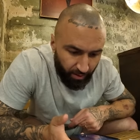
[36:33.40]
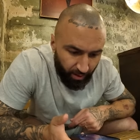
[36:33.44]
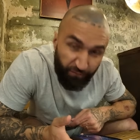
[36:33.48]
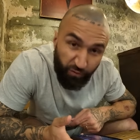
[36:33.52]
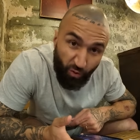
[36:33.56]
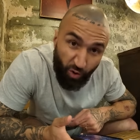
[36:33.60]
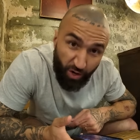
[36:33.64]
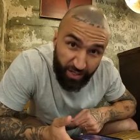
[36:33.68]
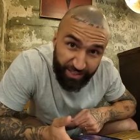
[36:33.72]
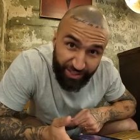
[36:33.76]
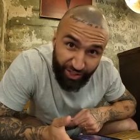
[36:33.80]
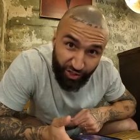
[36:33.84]

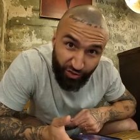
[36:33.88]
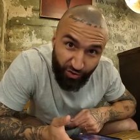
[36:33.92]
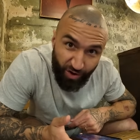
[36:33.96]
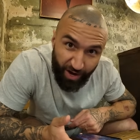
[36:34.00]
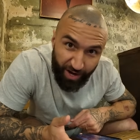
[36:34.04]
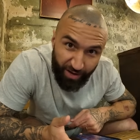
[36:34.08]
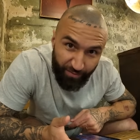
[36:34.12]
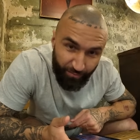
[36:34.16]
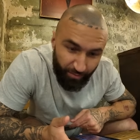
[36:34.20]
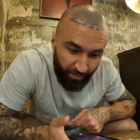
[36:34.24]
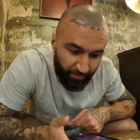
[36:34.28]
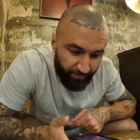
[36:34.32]

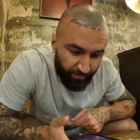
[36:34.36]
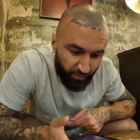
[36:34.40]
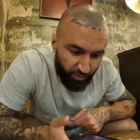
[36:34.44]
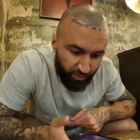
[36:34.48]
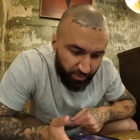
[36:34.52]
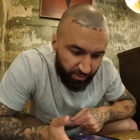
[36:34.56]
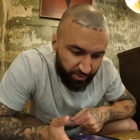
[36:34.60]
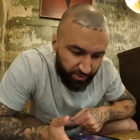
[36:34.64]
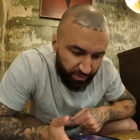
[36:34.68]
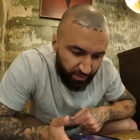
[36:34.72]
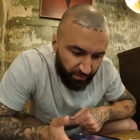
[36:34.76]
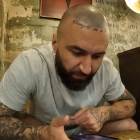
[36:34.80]
490
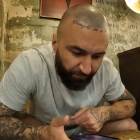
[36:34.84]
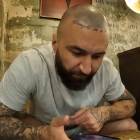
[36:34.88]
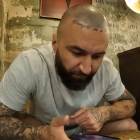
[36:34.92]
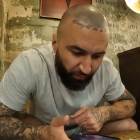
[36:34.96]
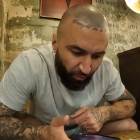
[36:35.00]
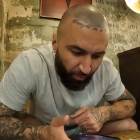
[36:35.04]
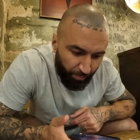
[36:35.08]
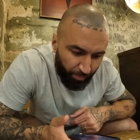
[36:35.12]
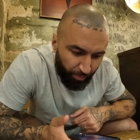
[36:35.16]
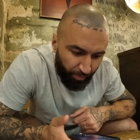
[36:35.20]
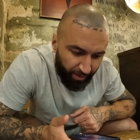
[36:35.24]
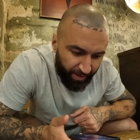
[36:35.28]
reviews, it's
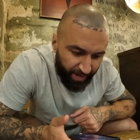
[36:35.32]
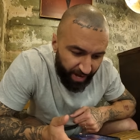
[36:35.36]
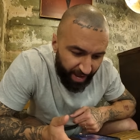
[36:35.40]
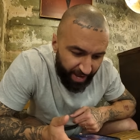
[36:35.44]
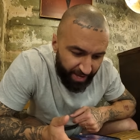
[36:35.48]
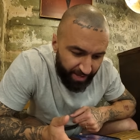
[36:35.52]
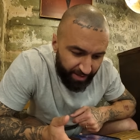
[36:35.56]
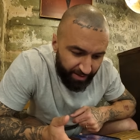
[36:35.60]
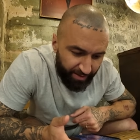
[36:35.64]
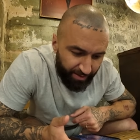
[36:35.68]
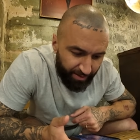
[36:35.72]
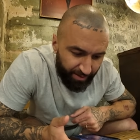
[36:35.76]

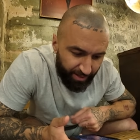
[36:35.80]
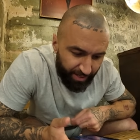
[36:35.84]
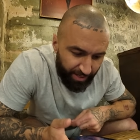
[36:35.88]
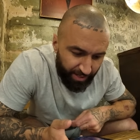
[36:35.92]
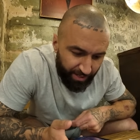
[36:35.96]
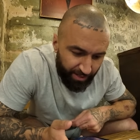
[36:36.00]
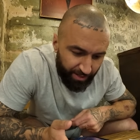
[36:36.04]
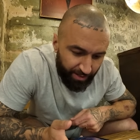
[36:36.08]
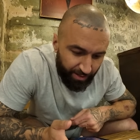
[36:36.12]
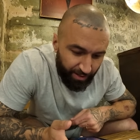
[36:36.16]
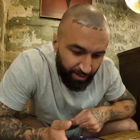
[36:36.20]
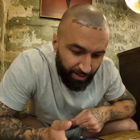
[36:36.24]

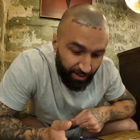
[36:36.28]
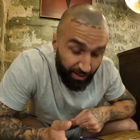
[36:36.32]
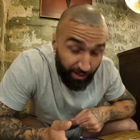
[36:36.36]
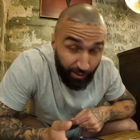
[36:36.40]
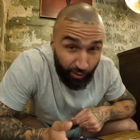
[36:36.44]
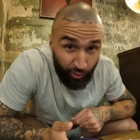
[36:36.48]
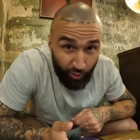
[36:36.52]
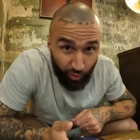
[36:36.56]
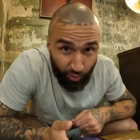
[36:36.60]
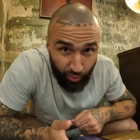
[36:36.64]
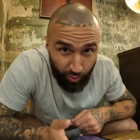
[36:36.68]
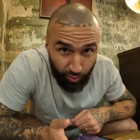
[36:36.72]

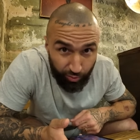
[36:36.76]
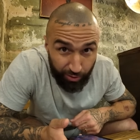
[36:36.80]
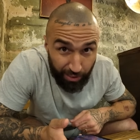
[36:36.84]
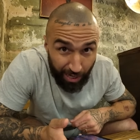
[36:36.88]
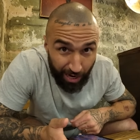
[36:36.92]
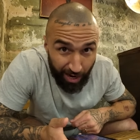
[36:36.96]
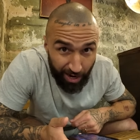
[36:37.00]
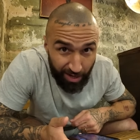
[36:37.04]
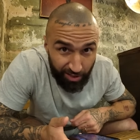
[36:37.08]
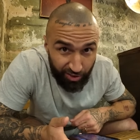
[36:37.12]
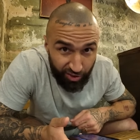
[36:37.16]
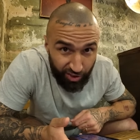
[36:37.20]
4.8. Google's
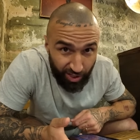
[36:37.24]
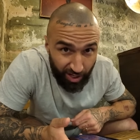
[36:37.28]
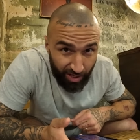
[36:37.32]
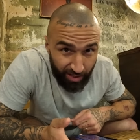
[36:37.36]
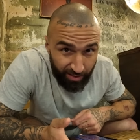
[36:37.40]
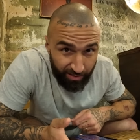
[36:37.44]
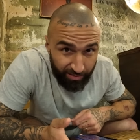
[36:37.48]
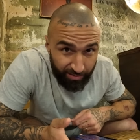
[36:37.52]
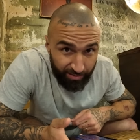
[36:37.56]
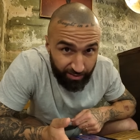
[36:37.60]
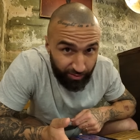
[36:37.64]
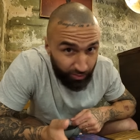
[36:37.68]
harsh
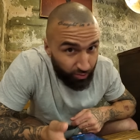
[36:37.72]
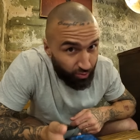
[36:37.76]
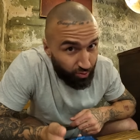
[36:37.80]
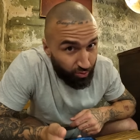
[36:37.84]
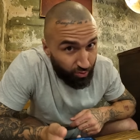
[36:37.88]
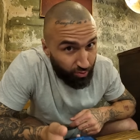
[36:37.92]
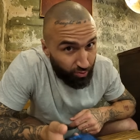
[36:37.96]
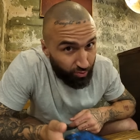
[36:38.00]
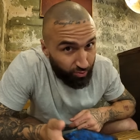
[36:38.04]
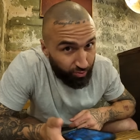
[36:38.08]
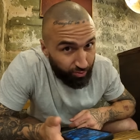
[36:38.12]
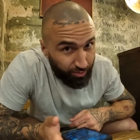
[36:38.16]
cards.
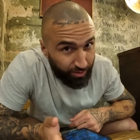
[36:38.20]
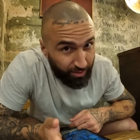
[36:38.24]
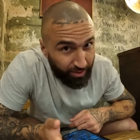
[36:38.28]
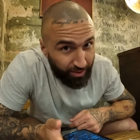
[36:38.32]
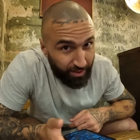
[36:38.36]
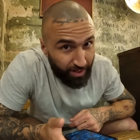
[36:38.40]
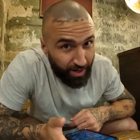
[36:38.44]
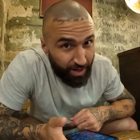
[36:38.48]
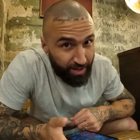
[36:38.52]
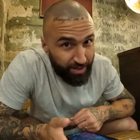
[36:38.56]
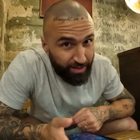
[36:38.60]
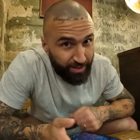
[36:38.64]
Google,
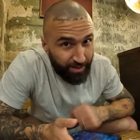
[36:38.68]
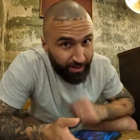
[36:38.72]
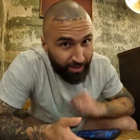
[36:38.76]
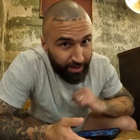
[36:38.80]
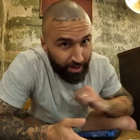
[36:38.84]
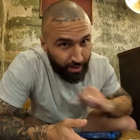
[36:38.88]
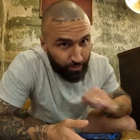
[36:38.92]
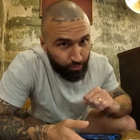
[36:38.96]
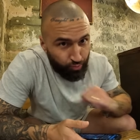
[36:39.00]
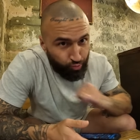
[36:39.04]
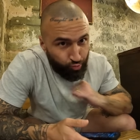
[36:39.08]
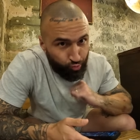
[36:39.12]
you know, you
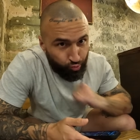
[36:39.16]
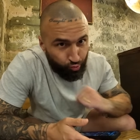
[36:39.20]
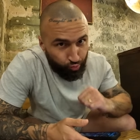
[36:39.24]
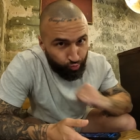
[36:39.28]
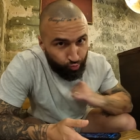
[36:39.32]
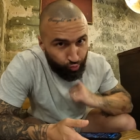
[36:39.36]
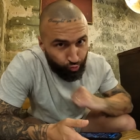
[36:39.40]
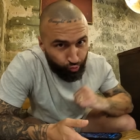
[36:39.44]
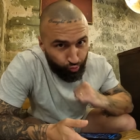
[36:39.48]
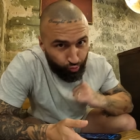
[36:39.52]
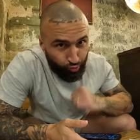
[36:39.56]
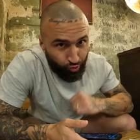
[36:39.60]
get, mm,
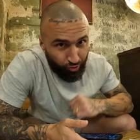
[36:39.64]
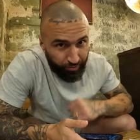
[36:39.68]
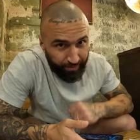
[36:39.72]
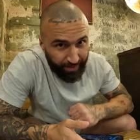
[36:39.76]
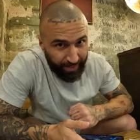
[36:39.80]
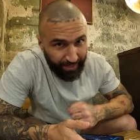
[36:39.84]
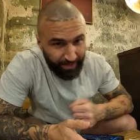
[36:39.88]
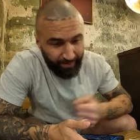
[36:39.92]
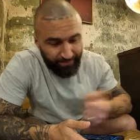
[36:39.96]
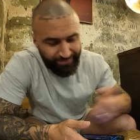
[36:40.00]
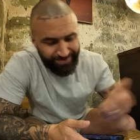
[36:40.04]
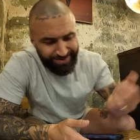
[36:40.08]
mm, mm,
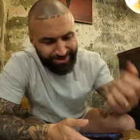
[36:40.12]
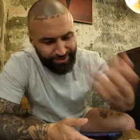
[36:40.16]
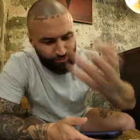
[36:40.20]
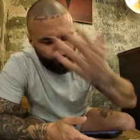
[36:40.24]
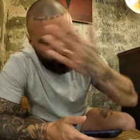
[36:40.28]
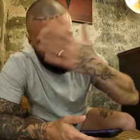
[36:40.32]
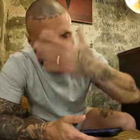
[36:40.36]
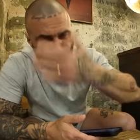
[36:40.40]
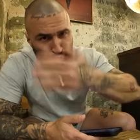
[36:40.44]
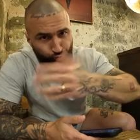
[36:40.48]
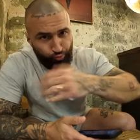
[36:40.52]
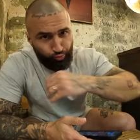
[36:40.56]
they give
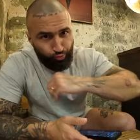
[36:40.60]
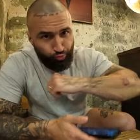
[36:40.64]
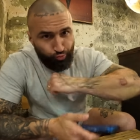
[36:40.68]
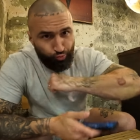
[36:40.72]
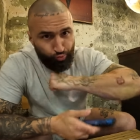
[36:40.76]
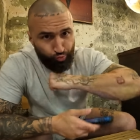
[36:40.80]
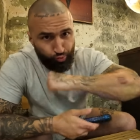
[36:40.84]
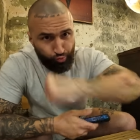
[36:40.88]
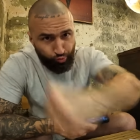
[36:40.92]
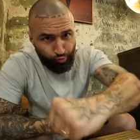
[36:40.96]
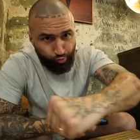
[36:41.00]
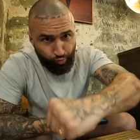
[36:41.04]

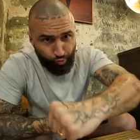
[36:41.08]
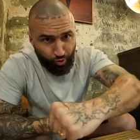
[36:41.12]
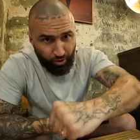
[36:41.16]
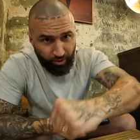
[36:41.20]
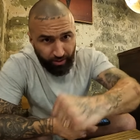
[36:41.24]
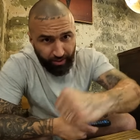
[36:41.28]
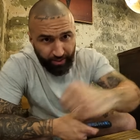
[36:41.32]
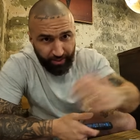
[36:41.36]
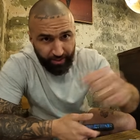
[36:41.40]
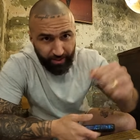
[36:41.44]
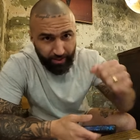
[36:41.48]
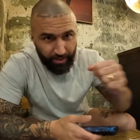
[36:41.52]

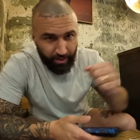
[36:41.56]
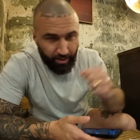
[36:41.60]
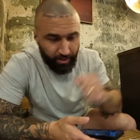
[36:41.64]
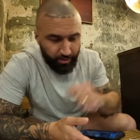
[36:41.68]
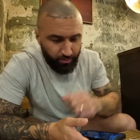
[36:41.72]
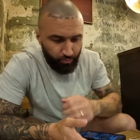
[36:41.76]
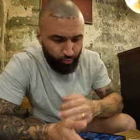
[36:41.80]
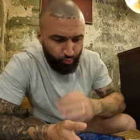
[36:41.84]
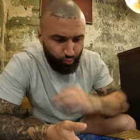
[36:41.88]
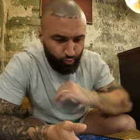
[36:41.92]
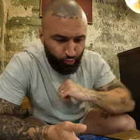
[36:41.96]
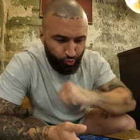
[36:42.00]
you in
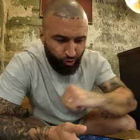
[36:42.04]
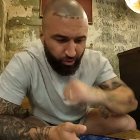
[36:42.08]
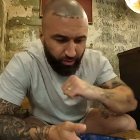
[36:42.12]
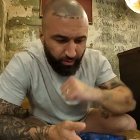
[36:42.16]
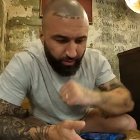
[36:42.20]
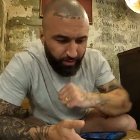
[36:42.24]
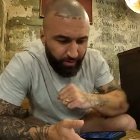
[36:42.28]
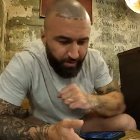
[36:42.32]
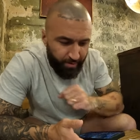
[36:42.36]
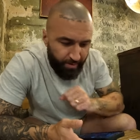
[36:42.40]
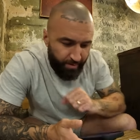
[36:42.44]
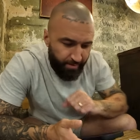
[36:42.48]

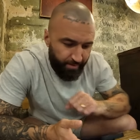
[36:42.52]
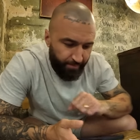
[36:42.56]
the.